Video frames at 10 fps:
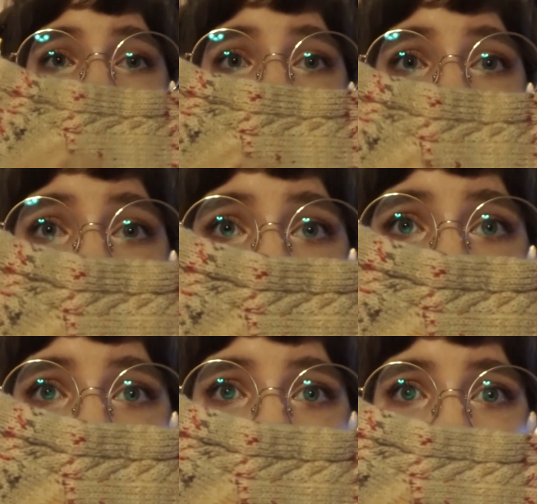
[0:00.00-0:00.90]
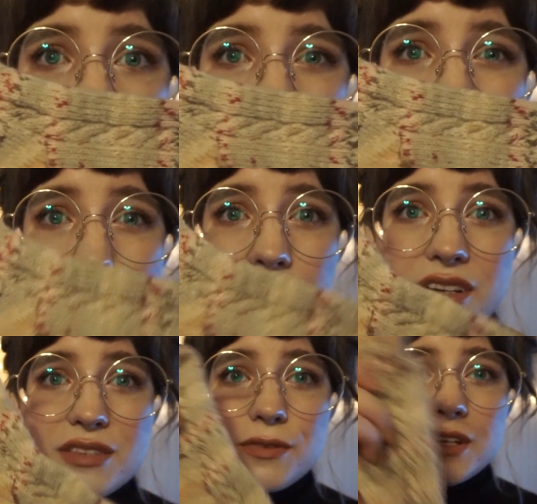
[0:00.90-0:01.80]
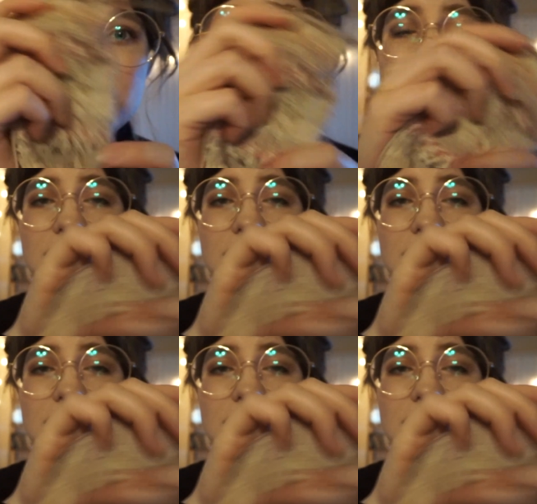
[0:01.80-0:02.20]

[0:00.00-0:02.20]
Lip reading: sock before it is finished.